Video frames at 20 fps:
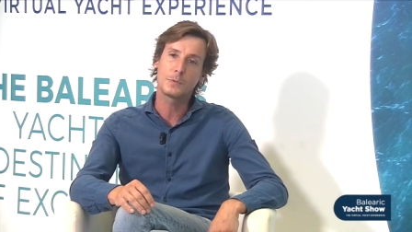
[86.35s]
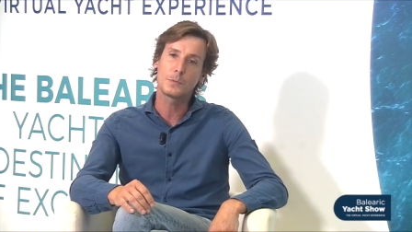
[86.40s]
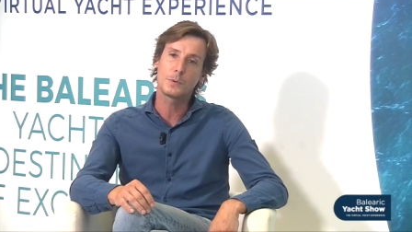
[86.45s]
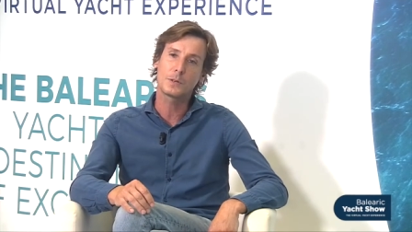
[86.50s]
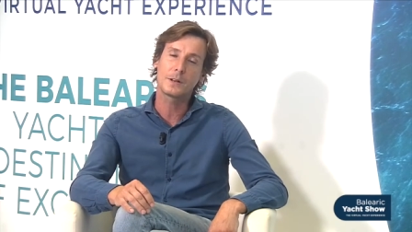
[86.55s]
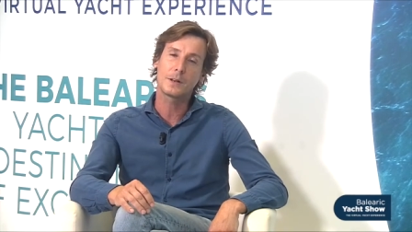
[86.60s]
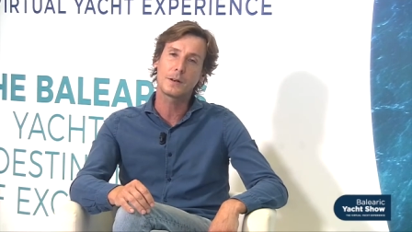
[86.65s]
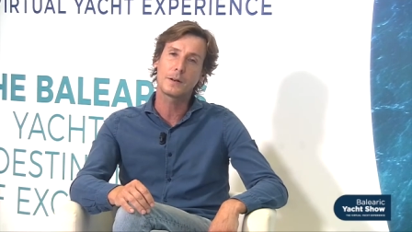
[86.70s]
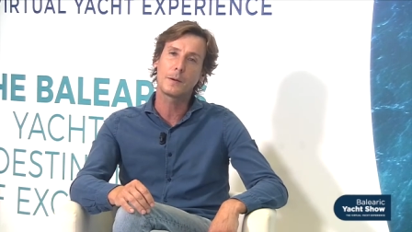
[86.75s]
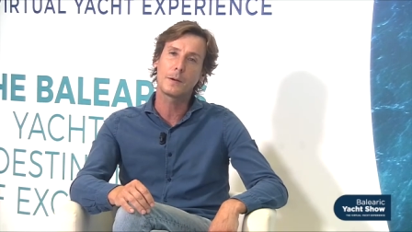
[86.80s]
It was
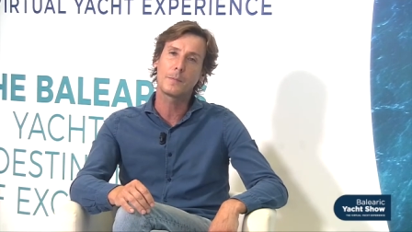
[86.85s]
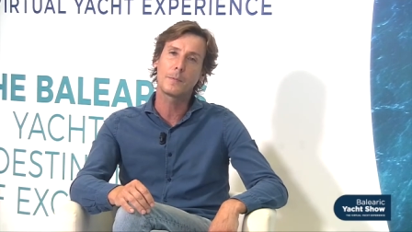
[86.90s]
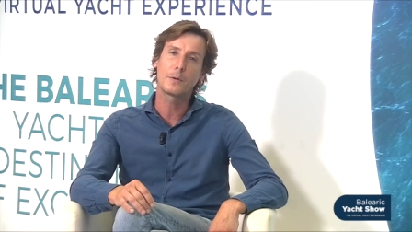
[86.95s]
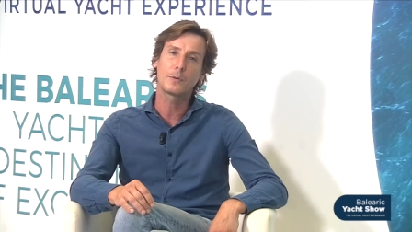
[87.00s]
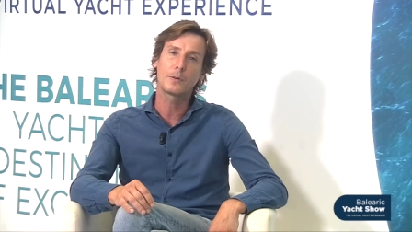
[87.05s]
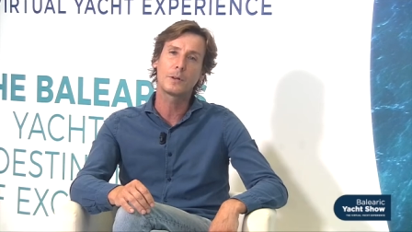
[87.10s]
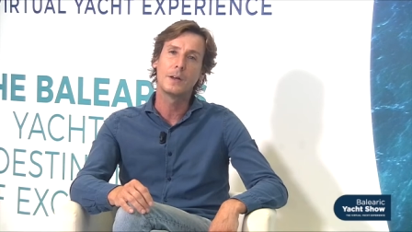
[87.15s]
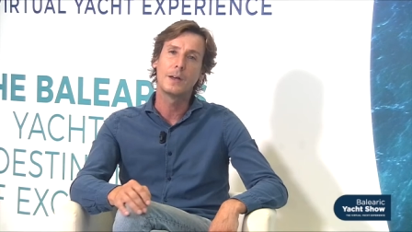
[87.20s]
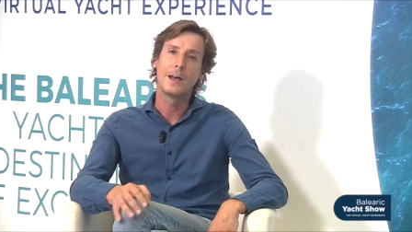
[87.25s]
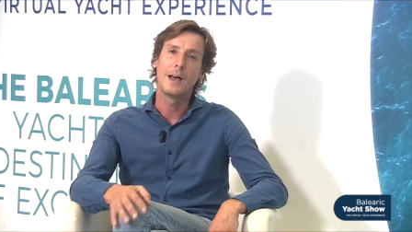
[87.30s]

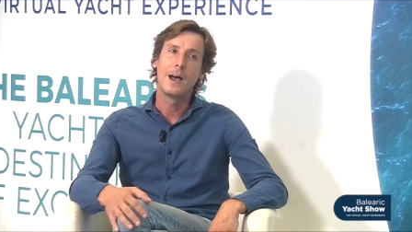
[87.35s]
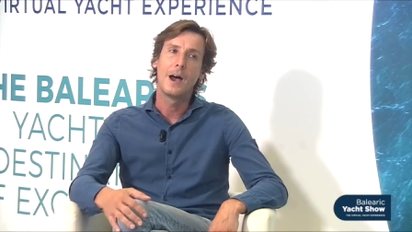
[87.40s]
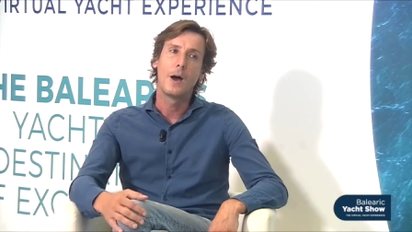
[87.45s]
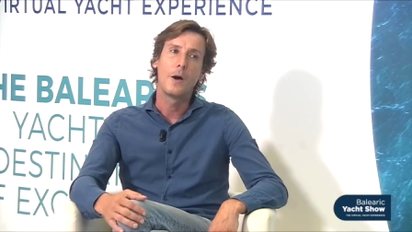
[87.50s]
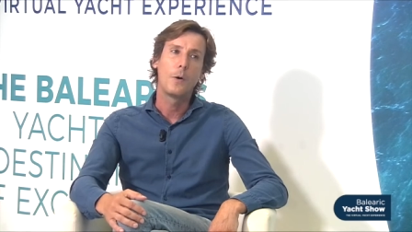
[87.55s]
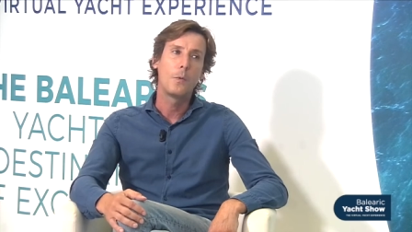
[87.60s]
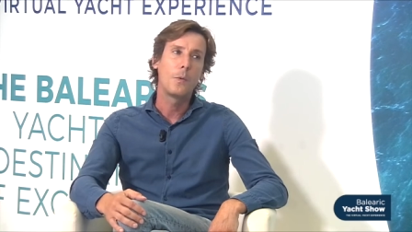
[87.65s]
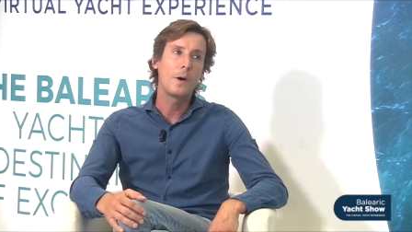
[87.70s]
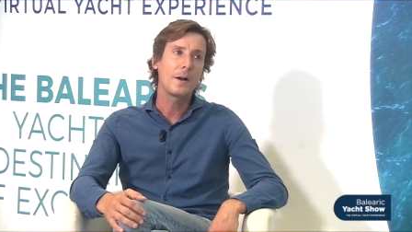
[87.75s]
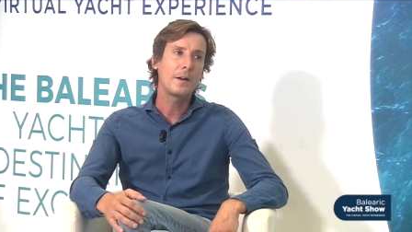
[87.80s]
about
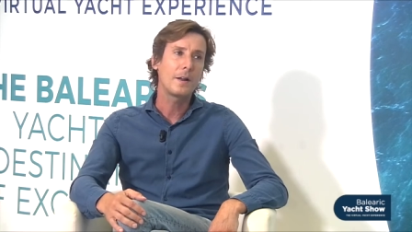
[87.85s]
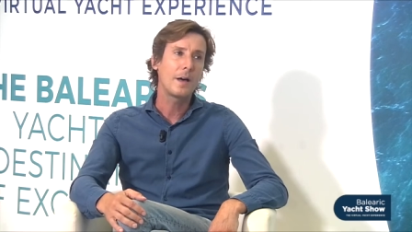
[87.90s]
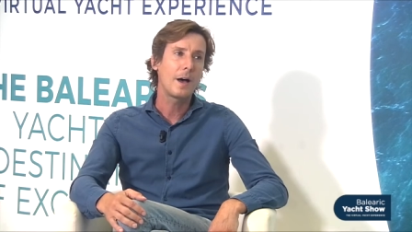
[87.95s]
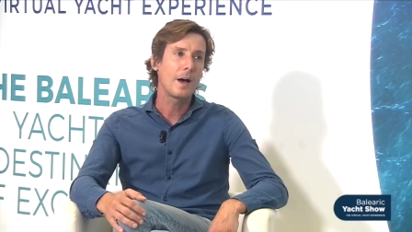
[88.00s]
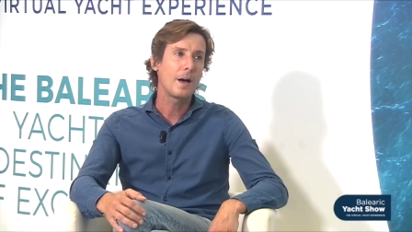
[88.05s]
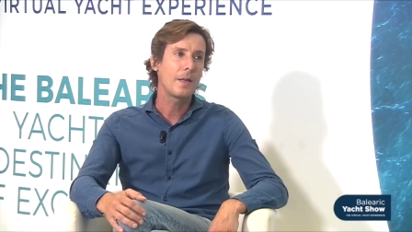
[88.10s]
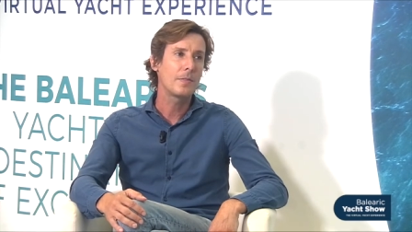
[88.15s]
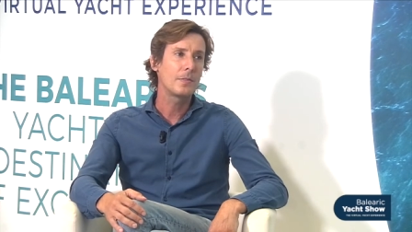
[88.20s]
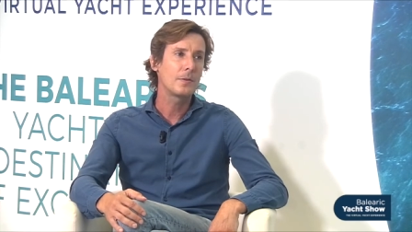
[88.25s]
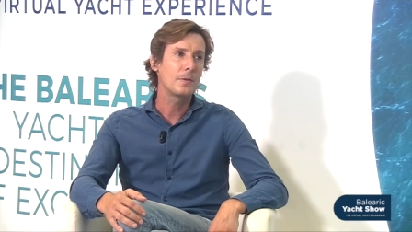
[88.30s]

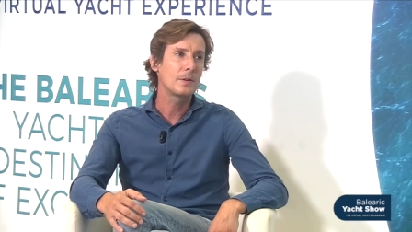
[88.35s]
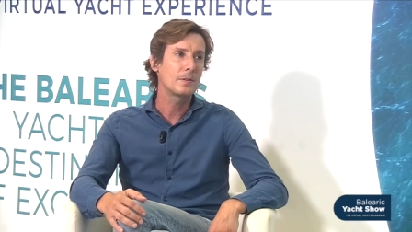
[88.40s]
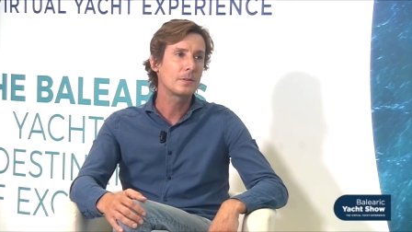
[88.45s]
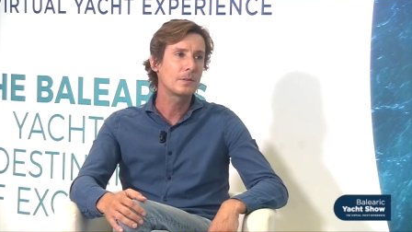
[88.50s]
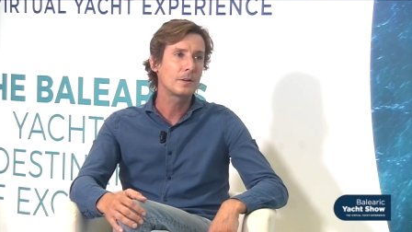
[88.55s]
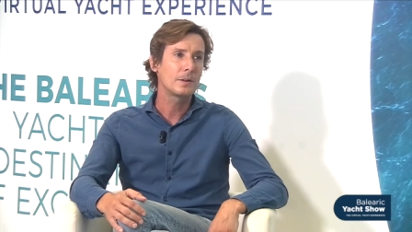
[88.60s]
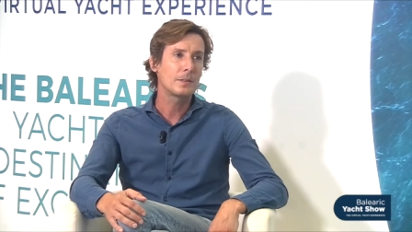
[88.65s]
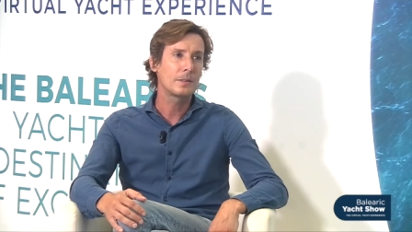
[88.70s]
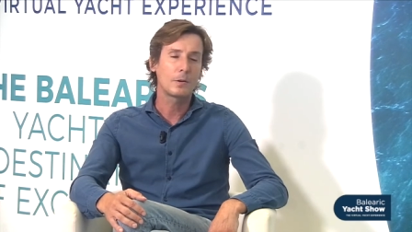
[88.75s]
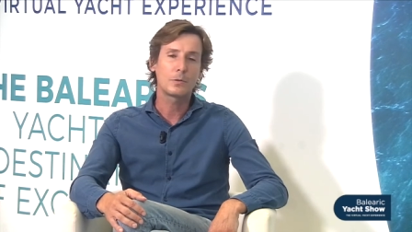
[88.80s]

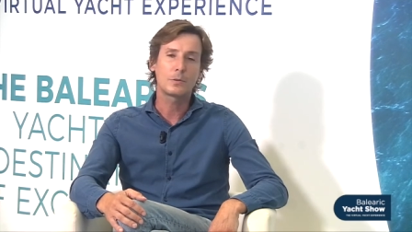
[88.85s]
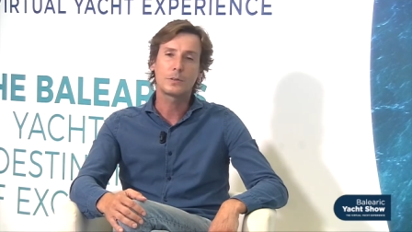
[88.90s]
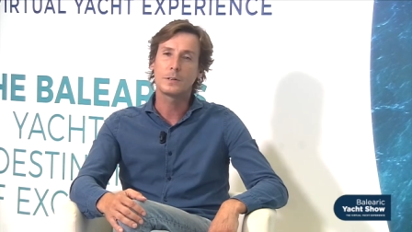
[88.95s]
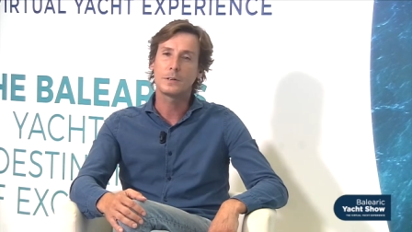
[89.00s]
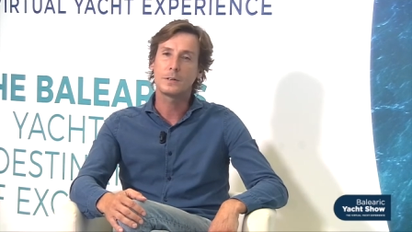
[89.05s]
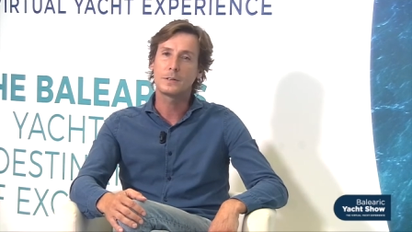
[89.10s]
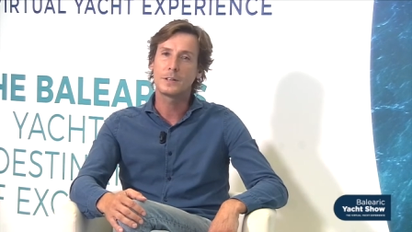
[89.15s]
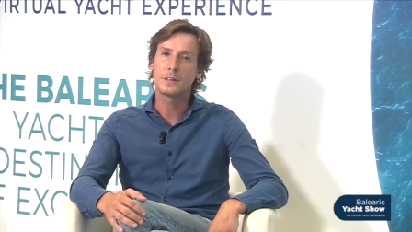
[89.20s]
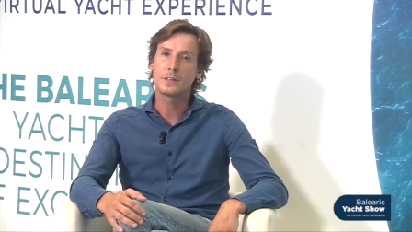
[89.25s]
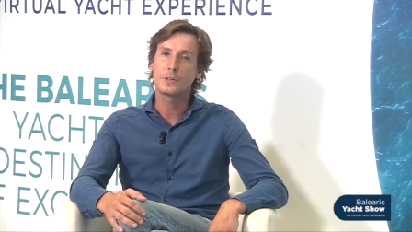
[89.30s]

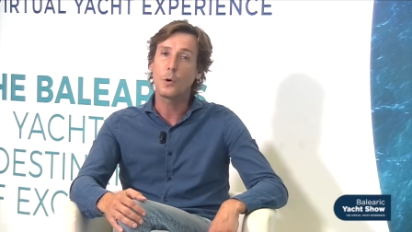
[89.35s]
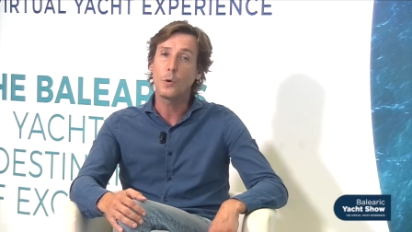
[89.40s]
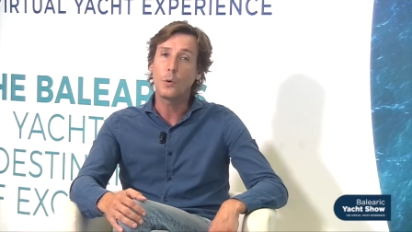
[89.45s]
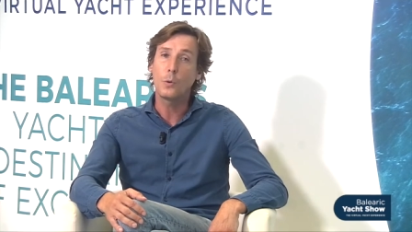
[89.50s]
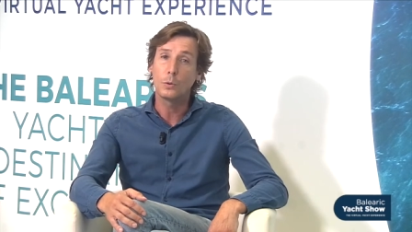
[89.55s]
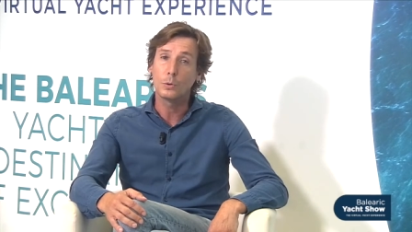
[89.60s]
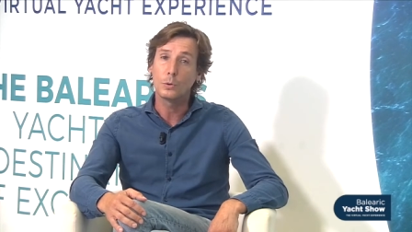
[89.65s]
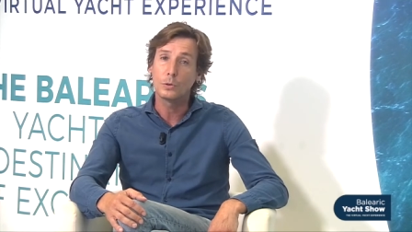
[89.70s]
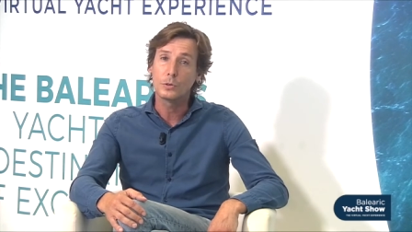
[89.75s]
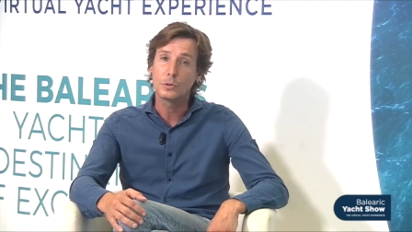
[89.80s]
100,000 years
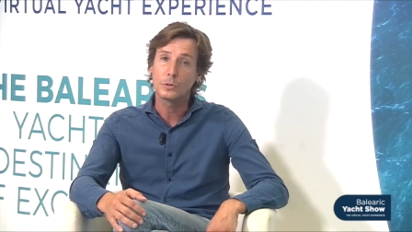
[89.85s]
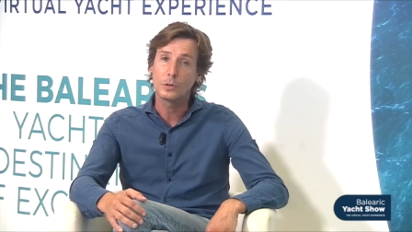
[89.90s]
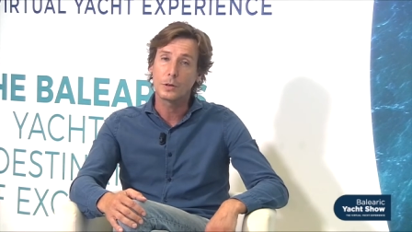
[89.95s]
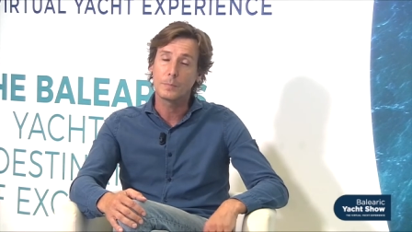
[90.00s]
old.